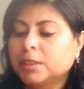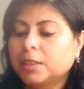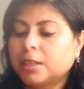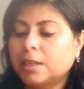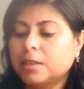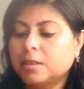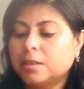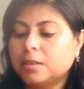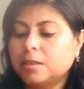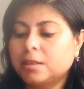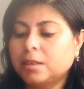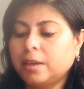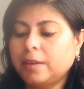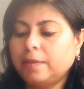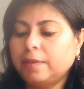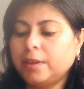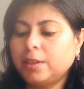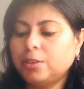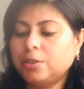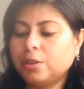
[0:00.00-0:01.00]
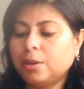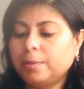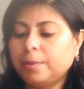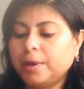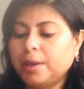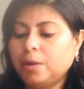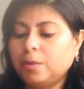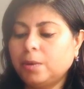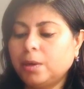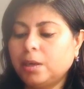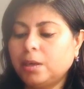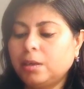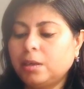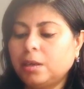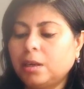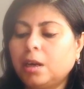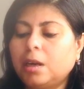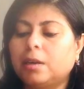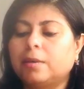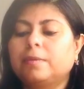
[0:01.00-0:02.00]
Does it say Face Shop anywhere?
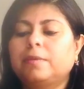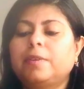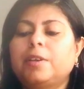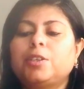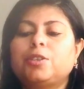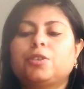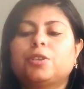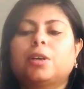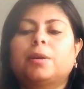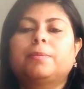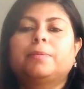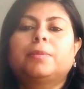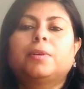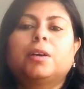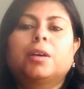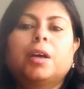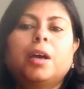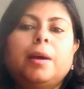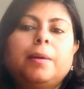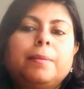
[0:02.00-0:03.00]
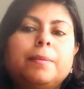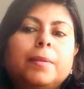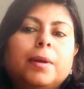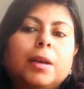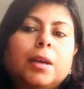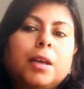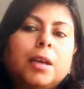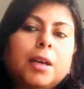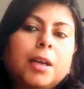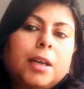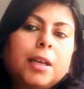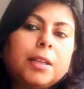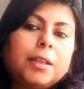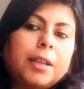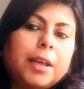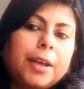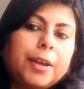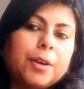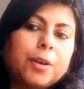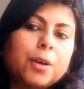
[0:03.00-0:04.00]
Ah, Face Shop. Okay.
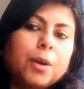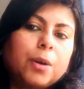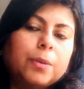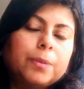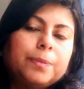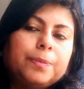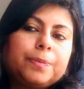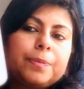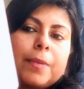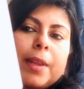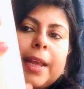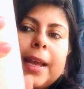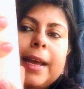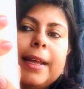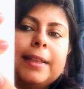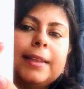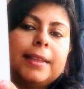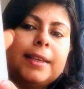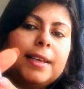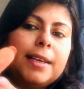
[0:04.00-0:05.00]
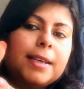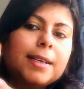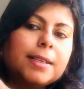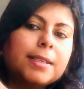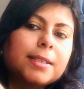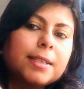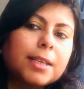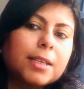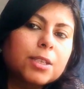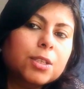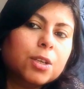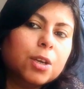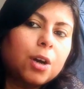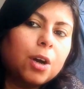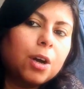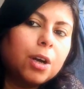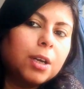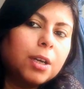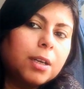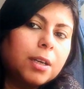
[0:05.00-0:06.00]
There you go. And this is
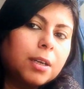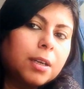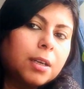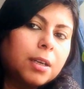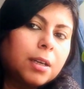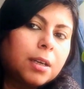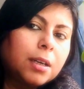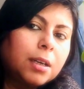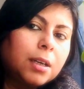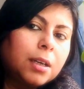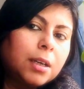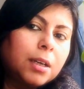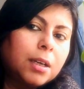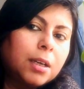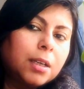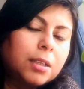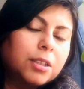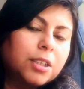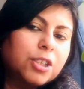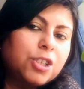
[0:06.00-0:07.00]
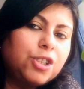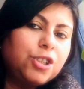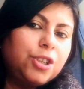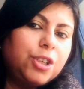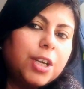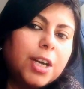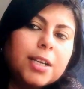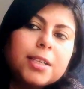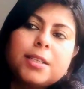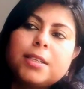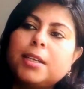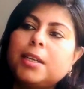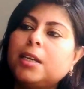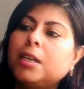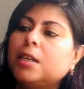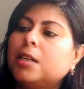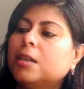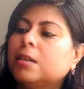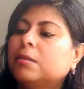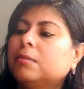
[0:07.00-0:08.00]
called the Chia
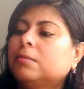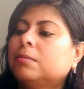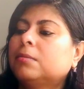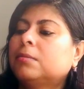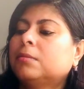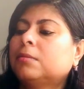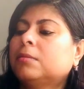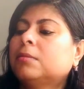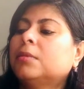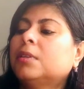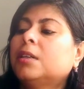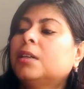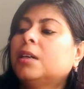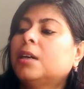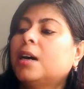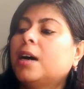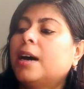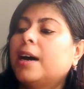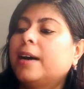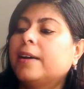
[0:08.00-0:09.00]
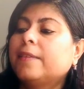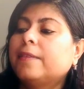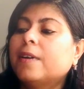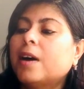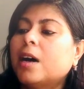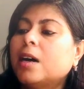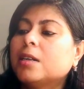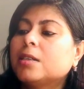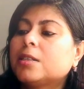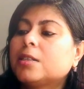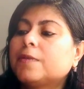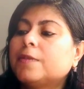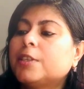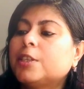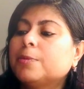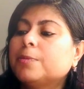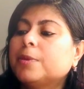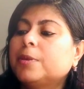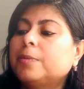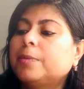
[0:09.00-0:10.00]
Seed Advanced
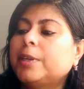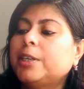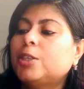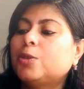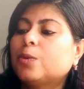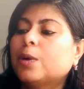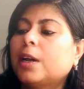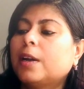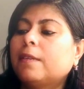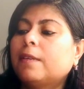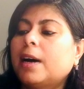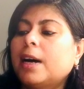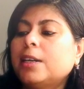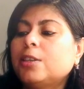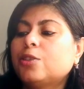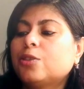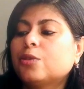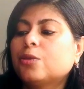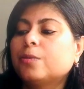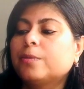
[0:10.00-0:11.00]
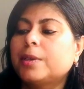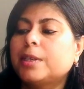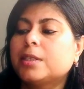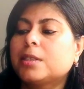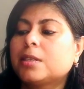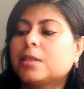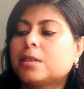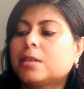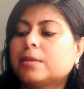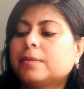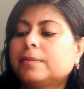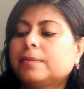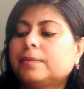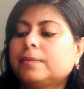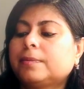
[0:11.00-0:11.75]
Vitamin B12 Hydro Mist.